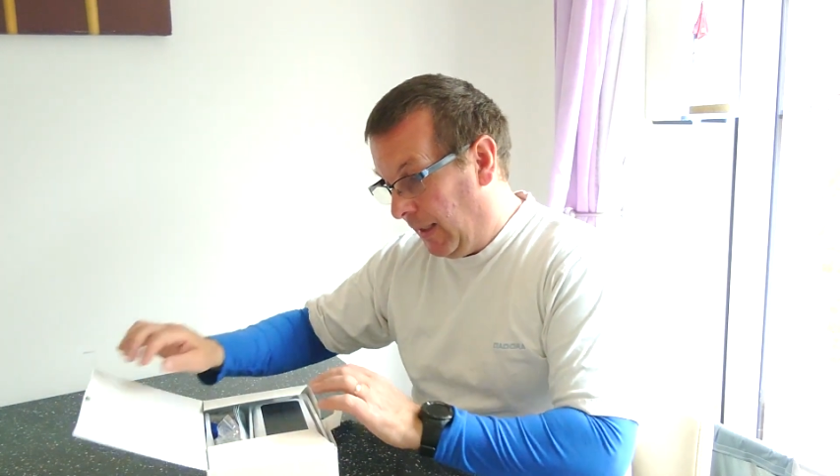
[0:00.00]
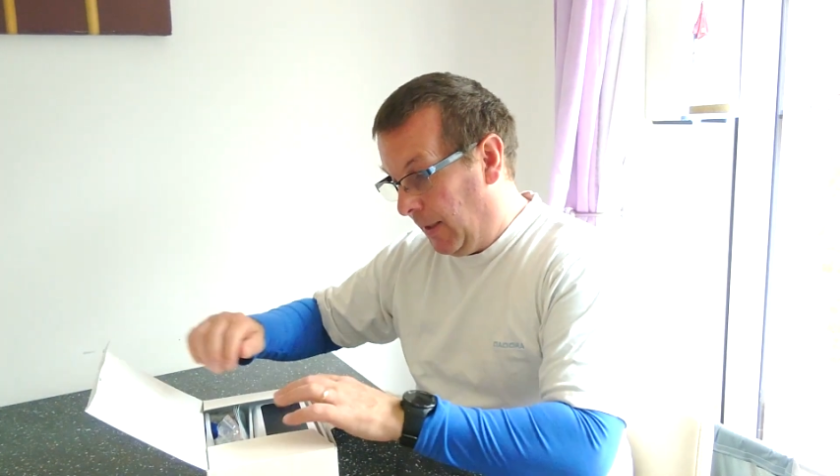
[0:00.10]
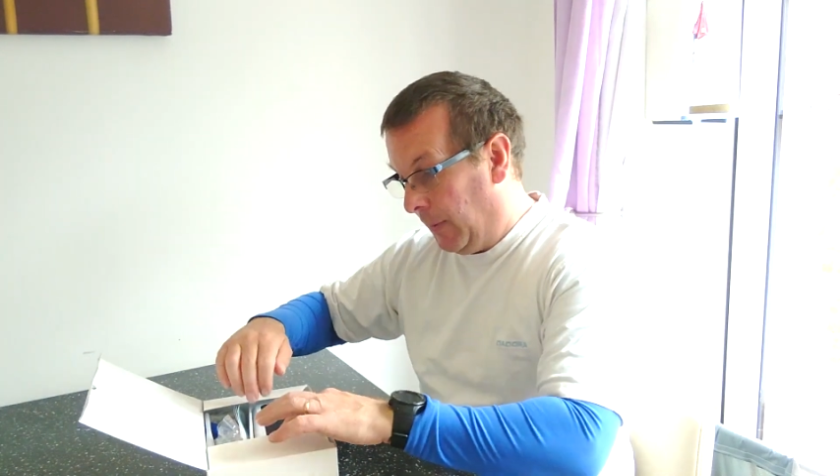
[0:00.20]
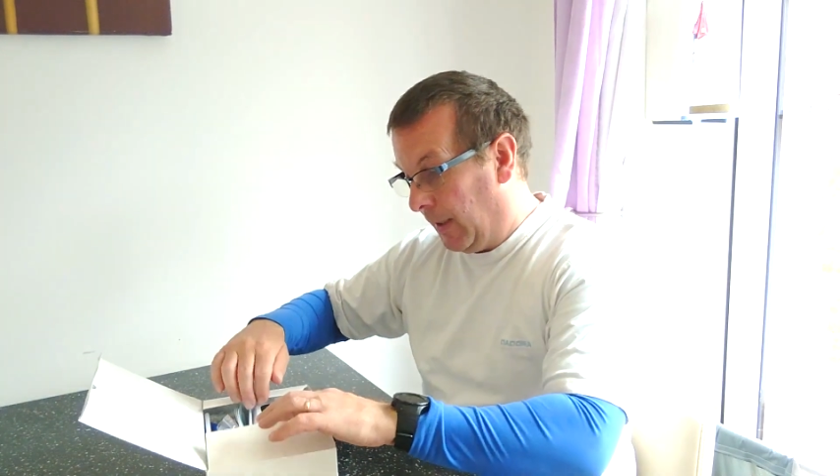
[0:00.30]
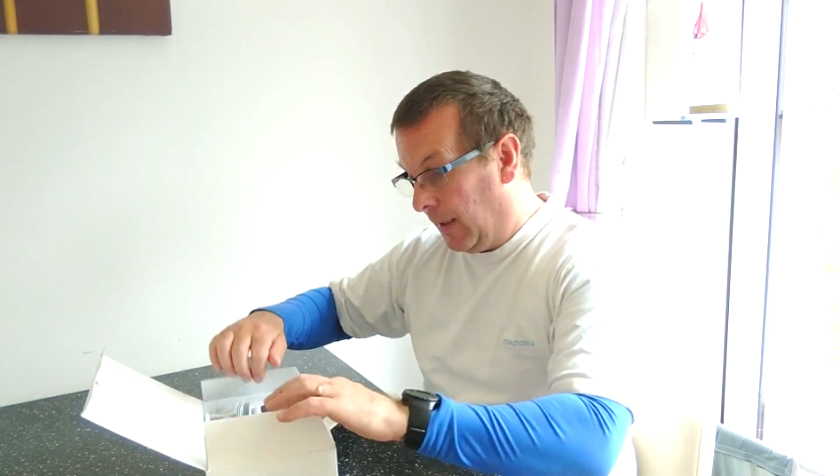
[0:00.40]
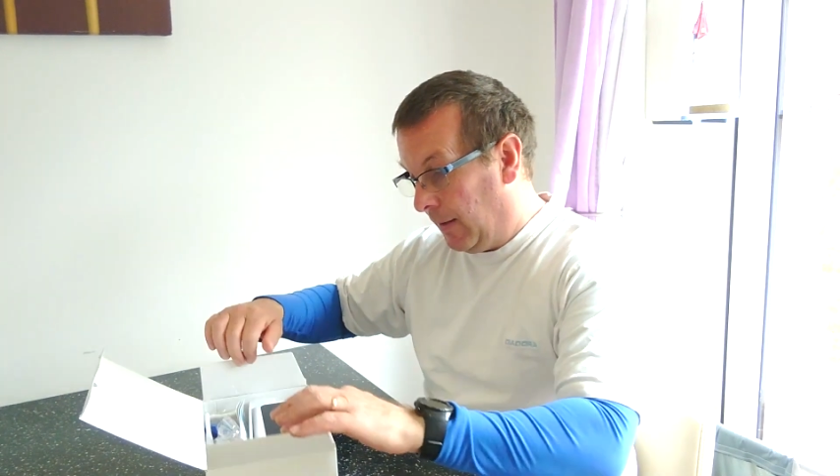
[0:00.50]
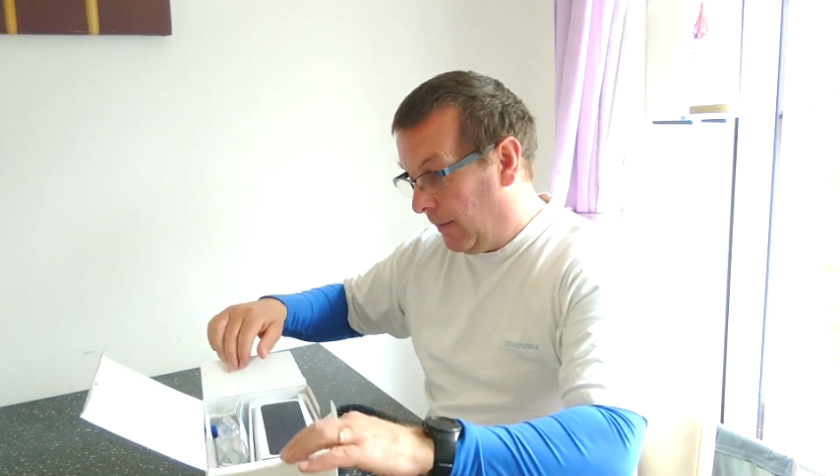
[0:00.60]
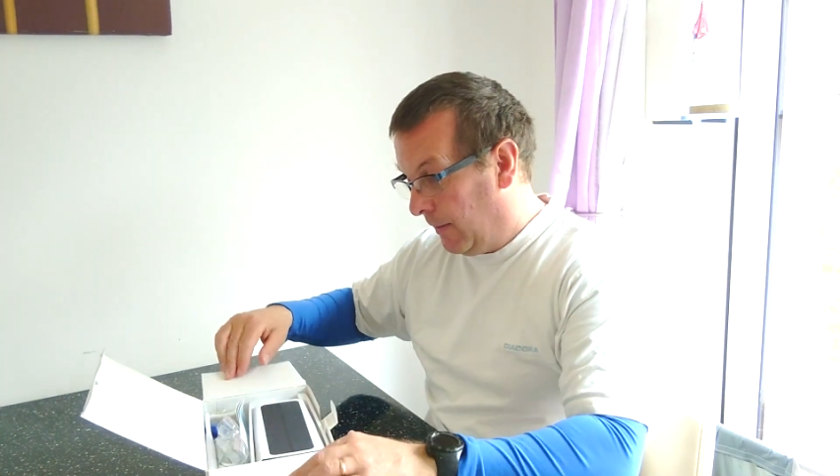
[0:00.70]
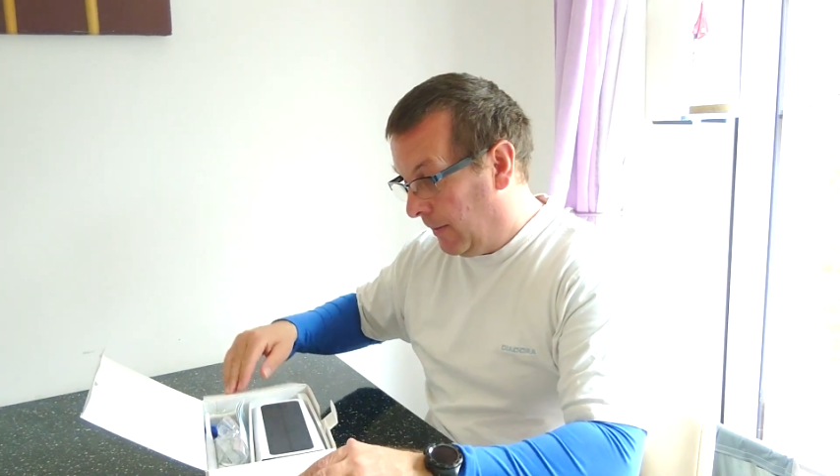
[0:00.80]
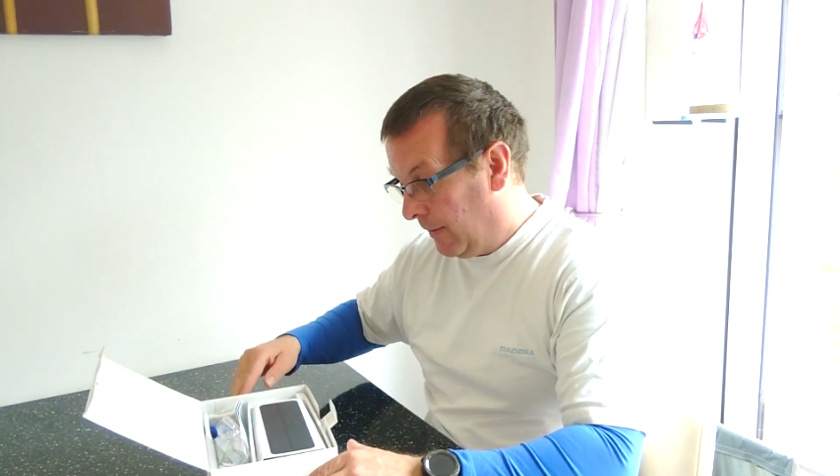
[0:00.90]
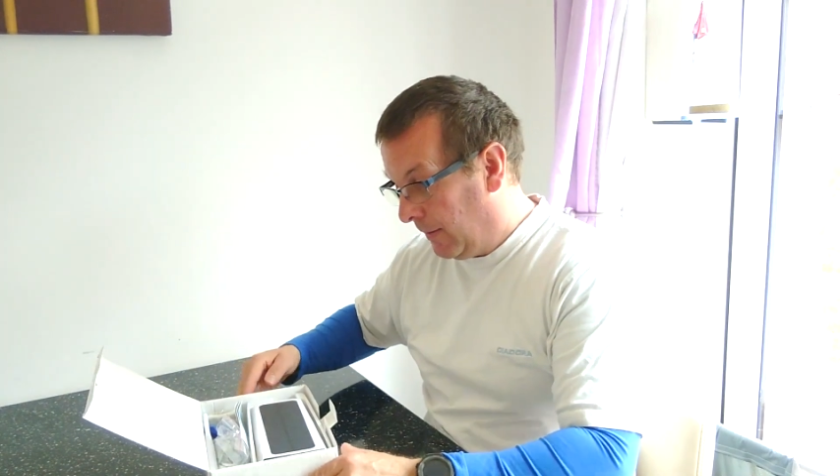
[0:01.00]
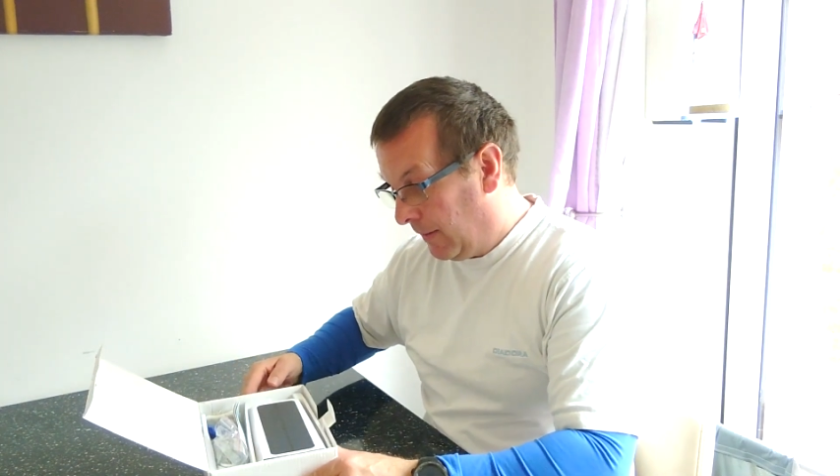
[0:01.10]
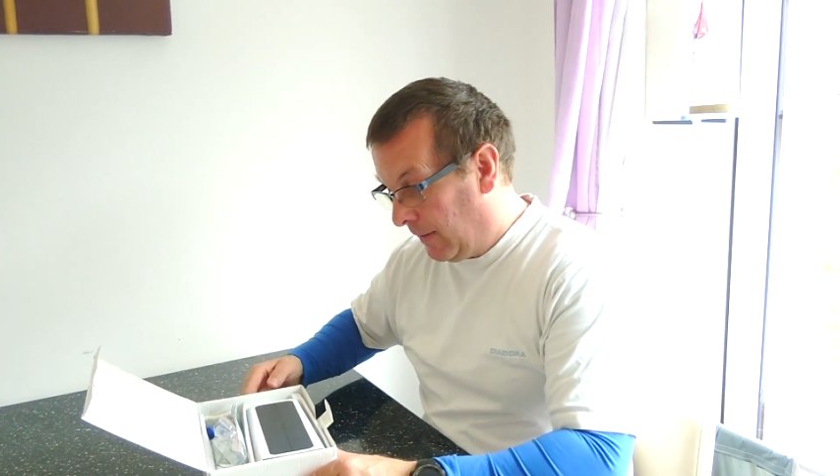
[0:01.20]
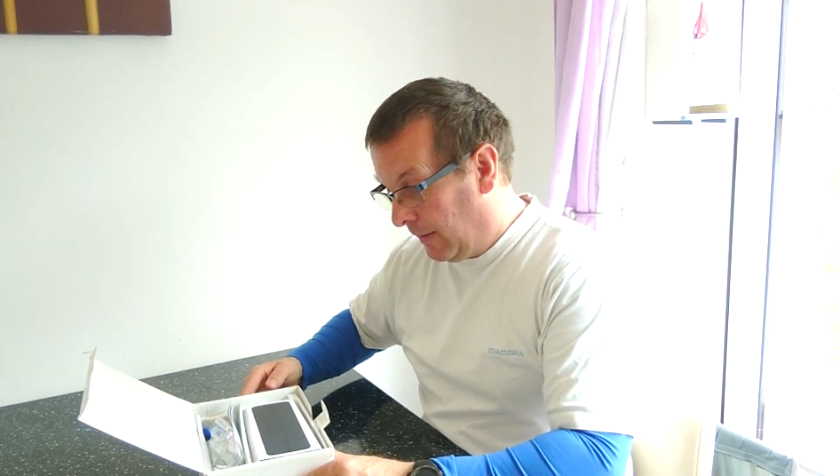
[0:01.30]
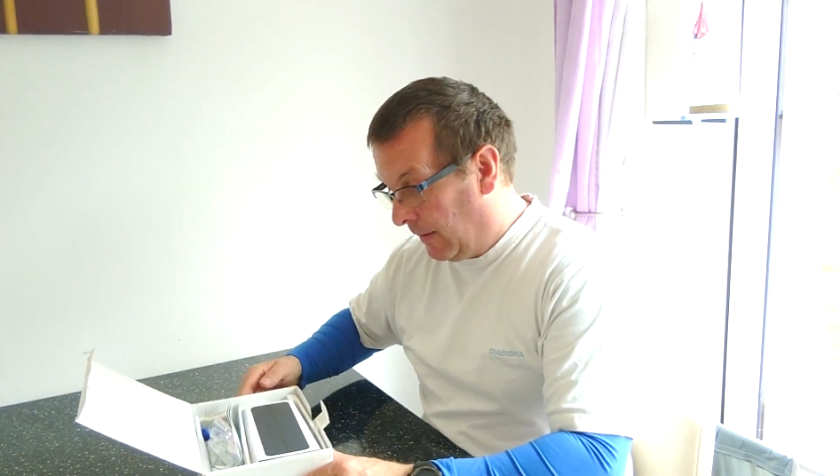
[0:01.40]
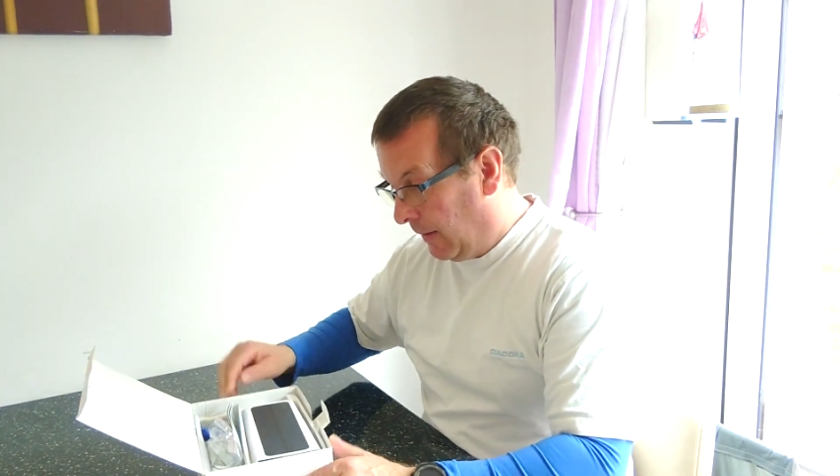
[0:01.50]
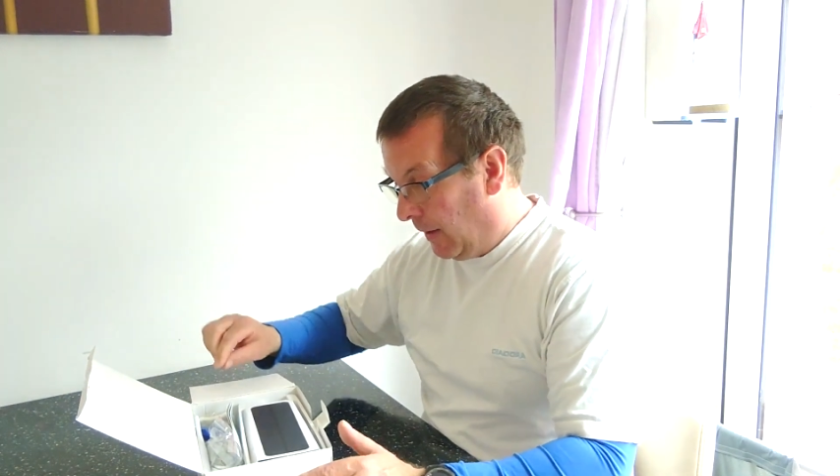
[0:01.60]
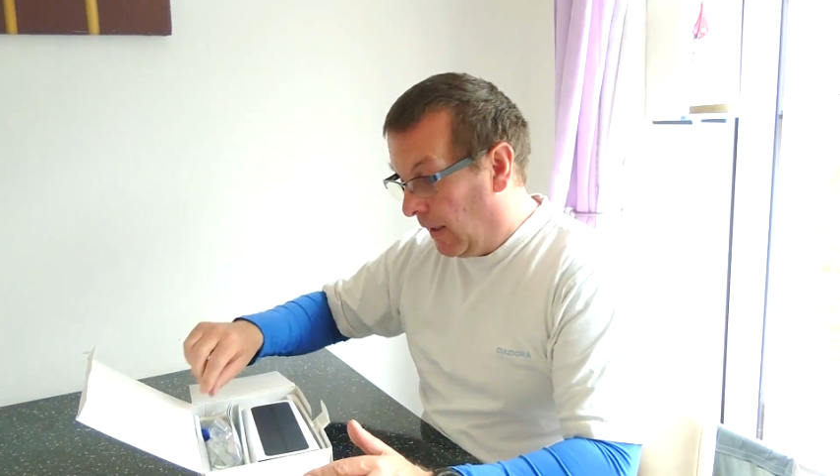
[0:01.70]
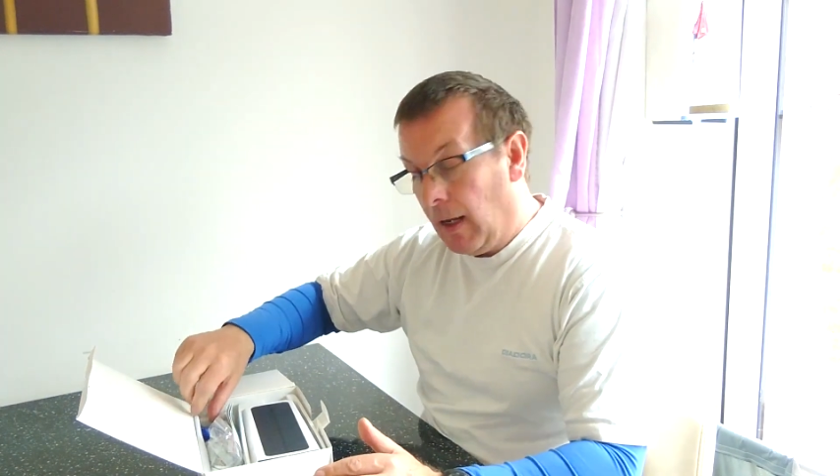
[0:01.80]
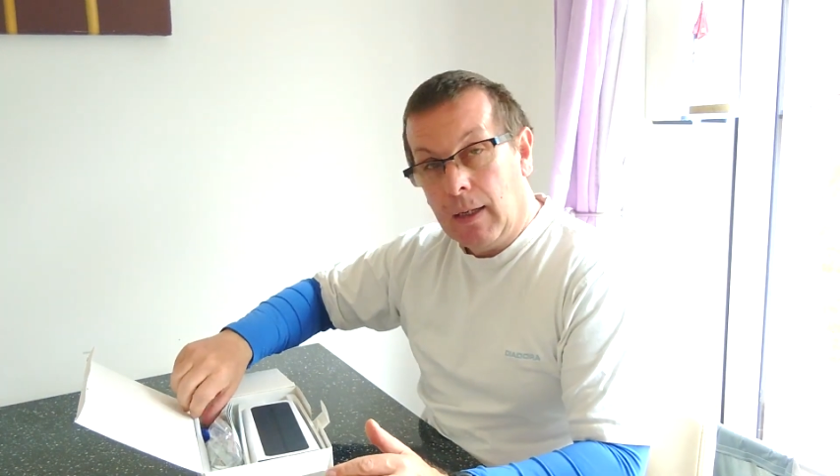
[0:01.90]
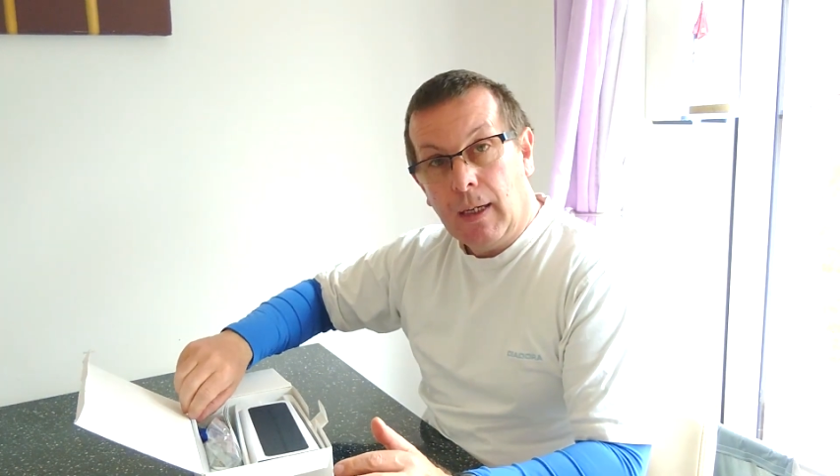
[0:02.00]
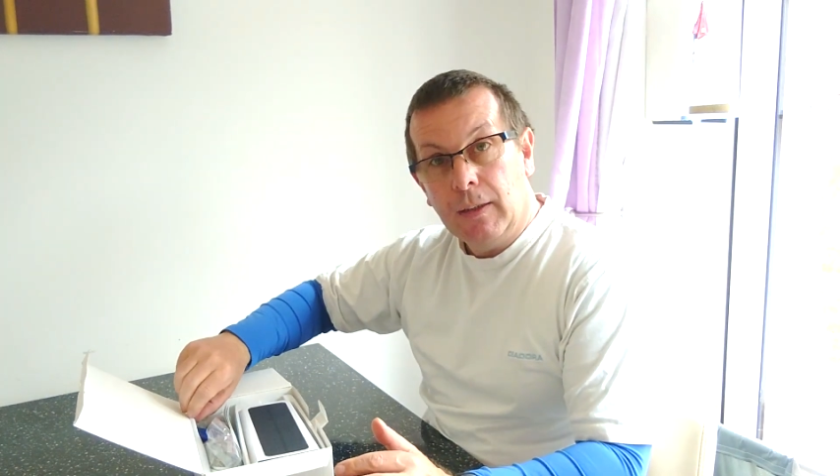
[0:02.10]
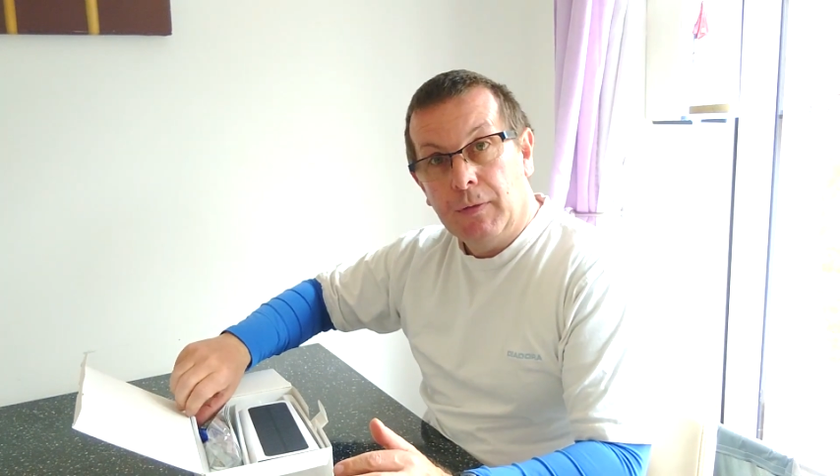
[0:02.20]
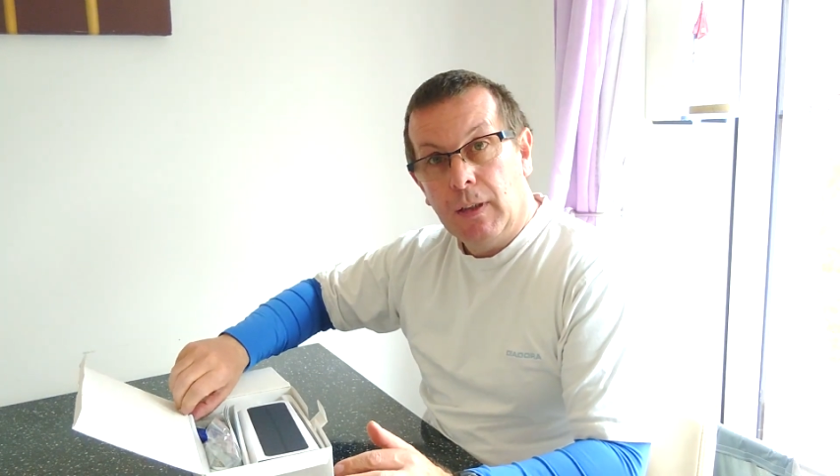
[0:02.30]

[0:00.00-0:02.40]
Here we go. Okay,